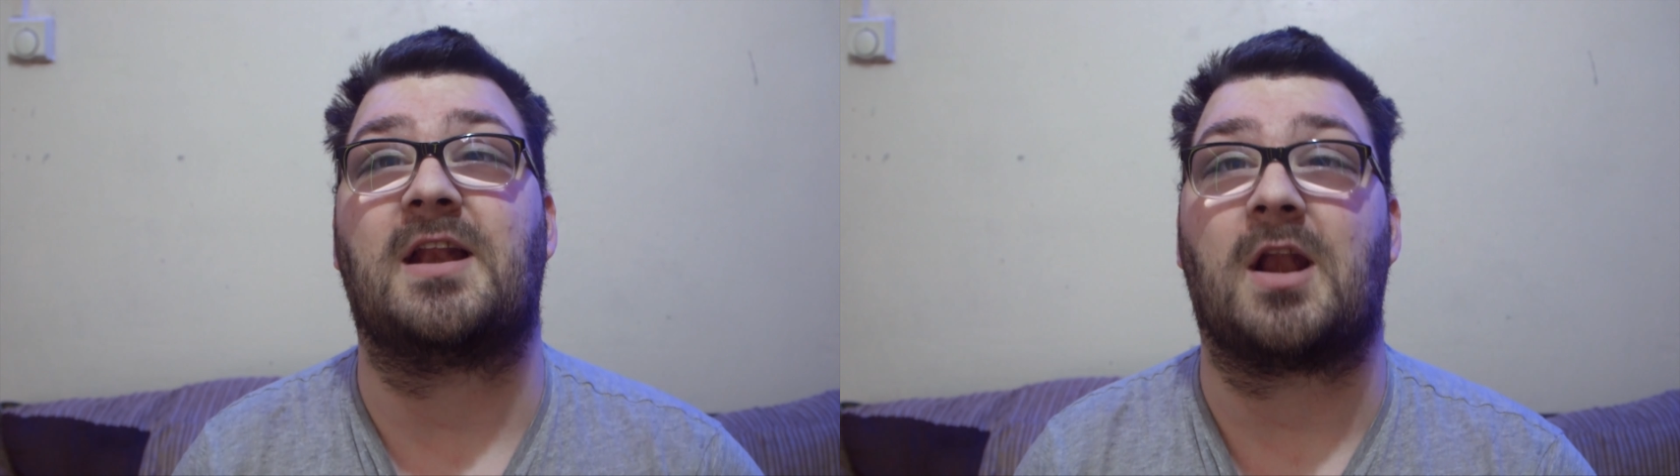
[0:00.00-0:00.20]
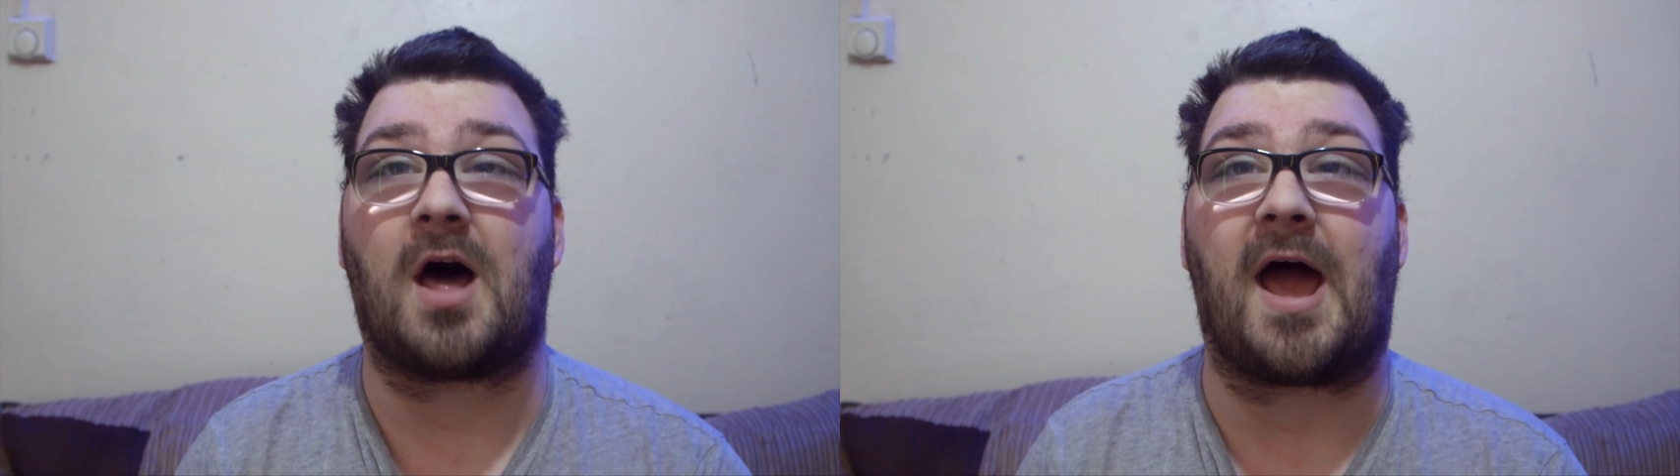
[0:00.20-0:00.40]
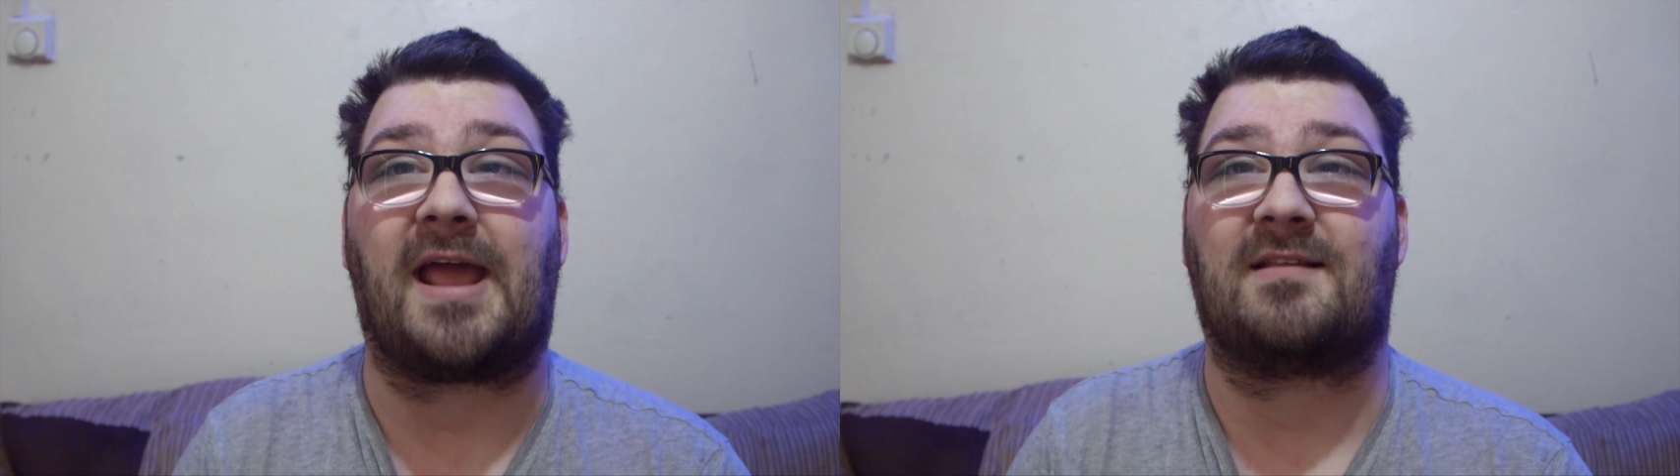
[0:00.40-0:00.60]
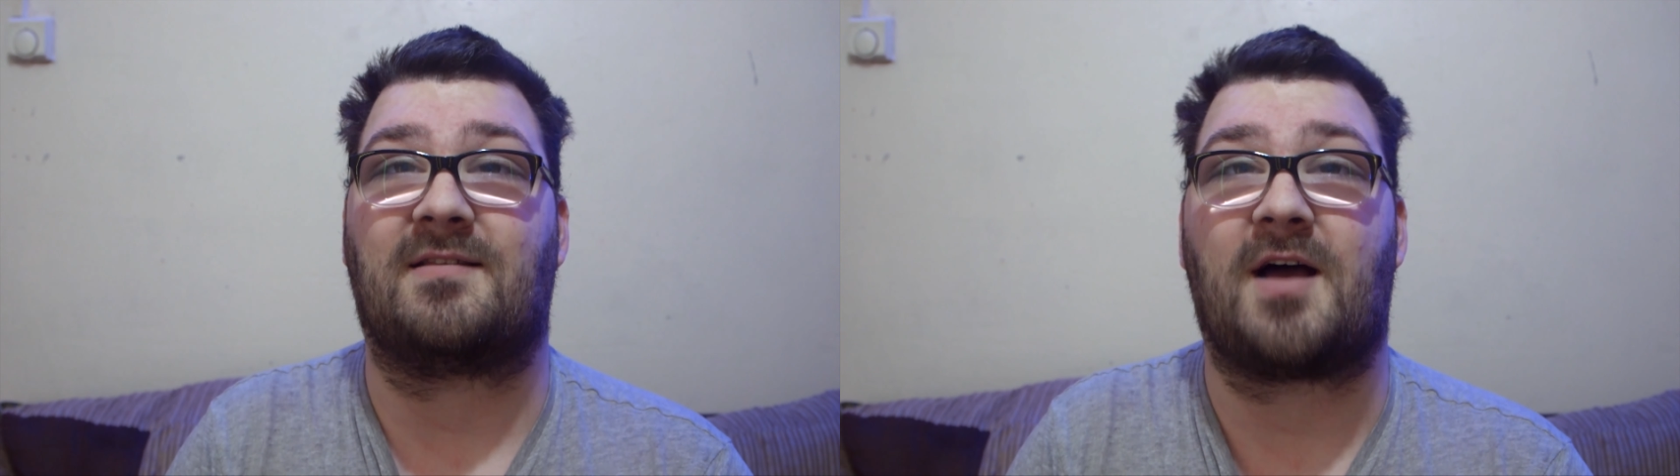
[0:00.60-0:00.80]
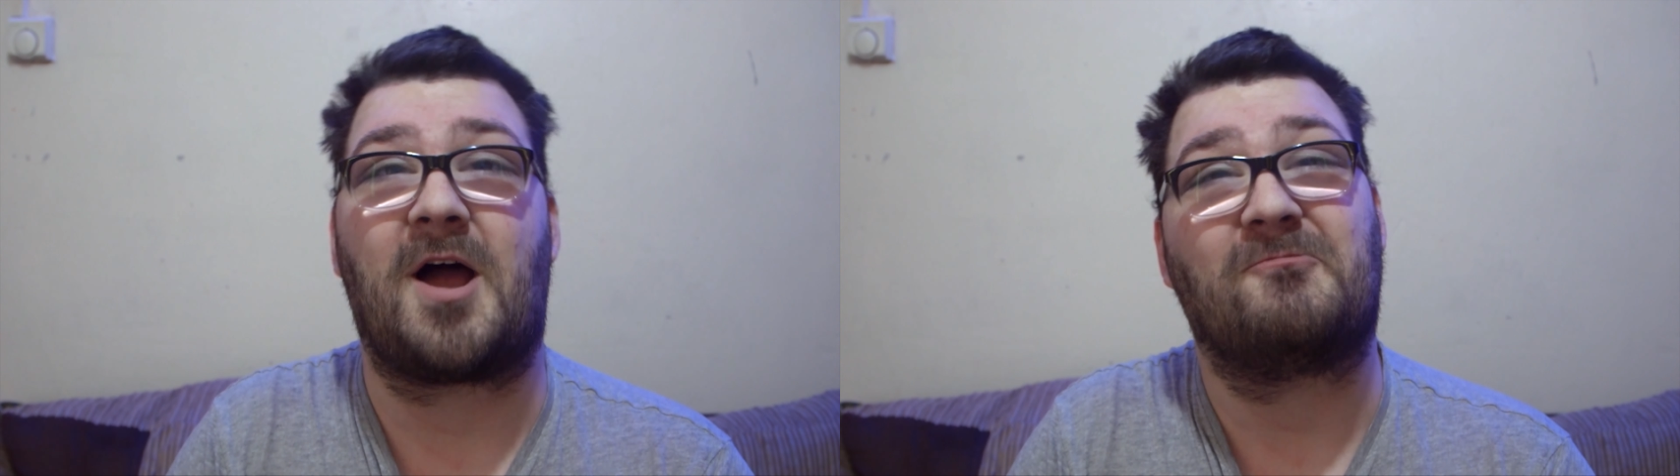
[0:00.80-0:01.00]

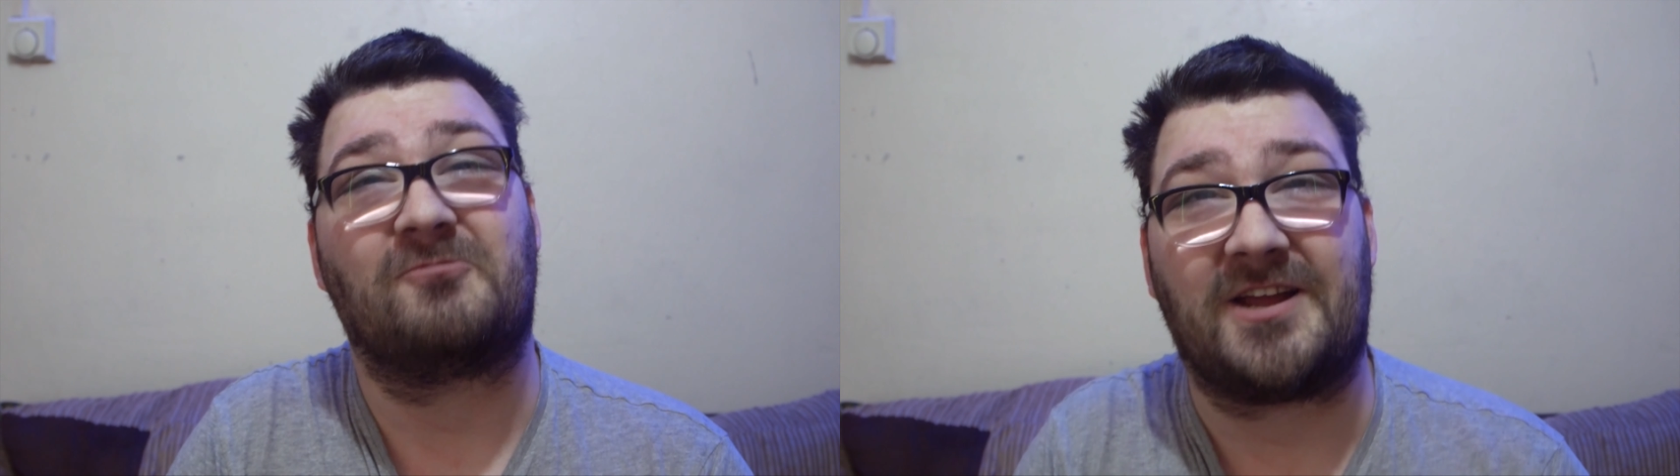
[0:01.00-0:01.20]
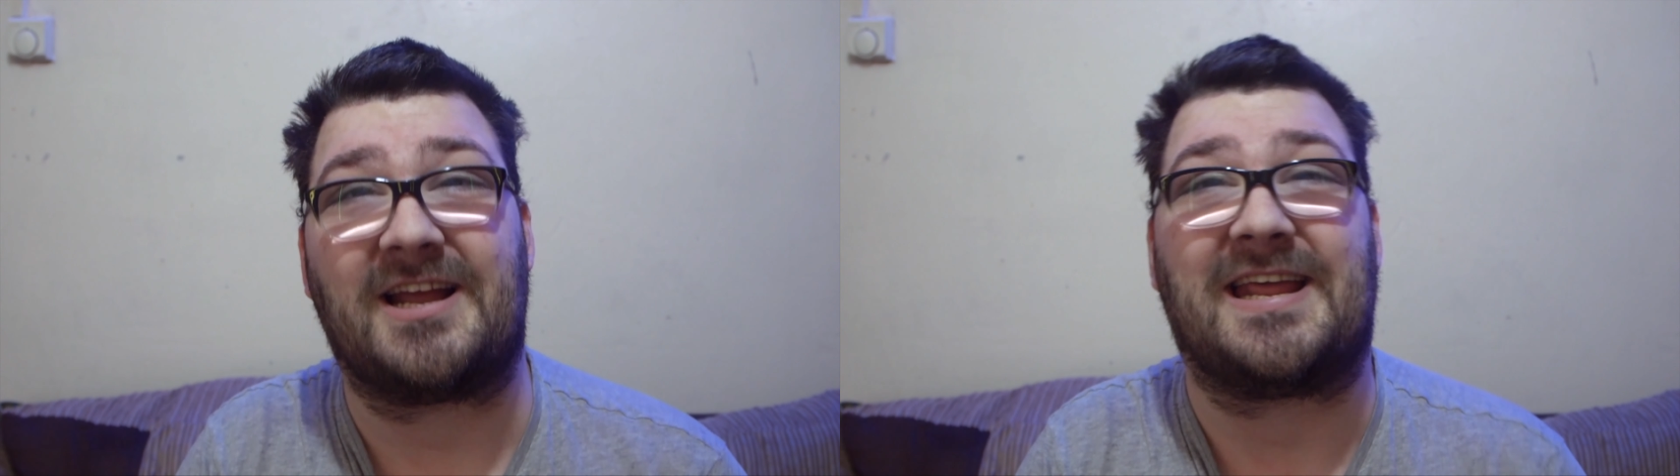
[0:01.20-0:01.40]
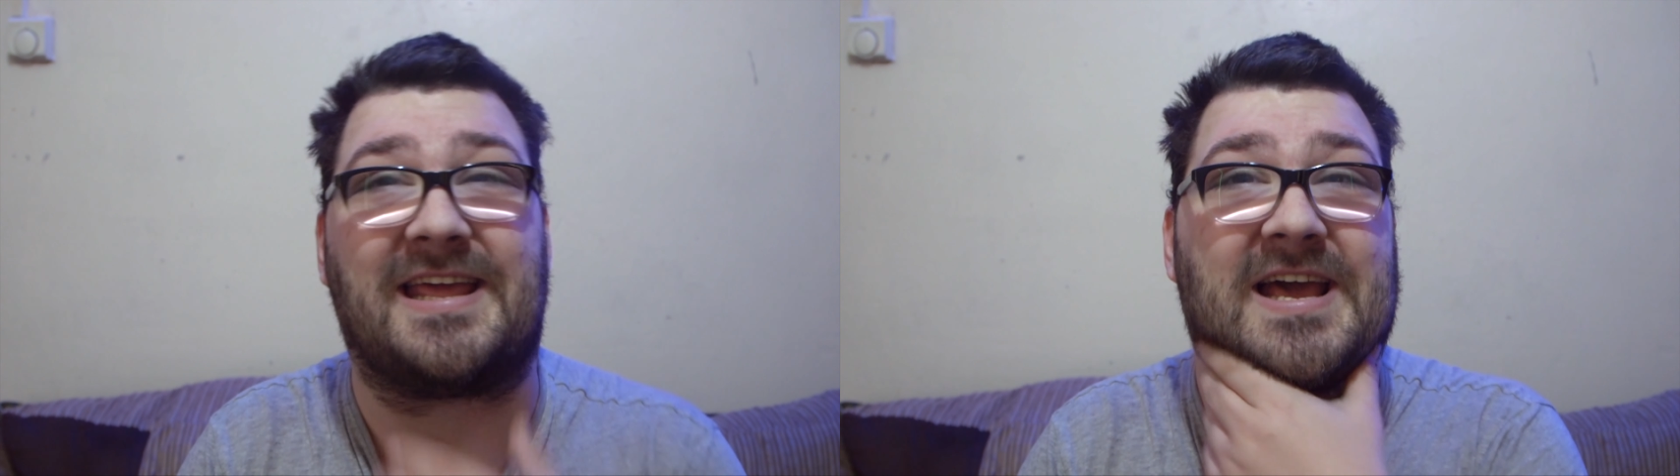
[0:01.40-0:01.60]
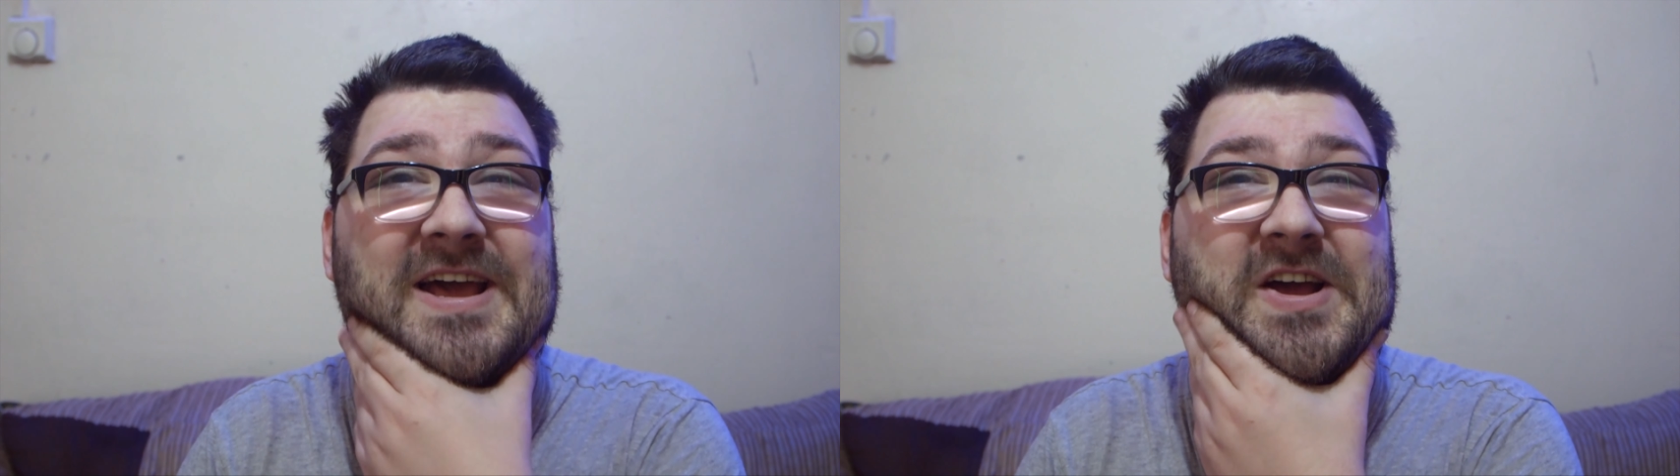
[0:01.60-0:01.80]
light. I'm really